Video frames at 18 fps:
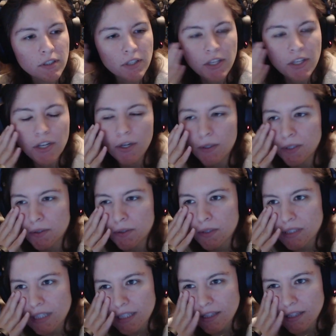You know, there
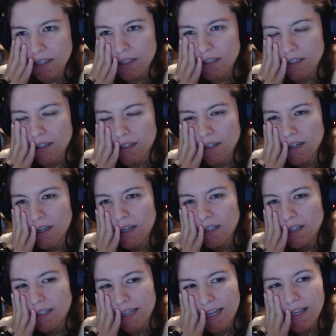was, like, the
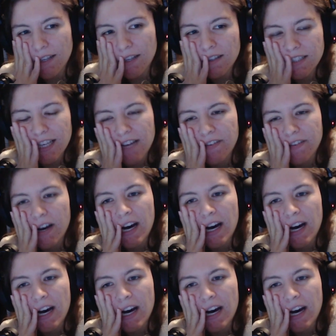hills have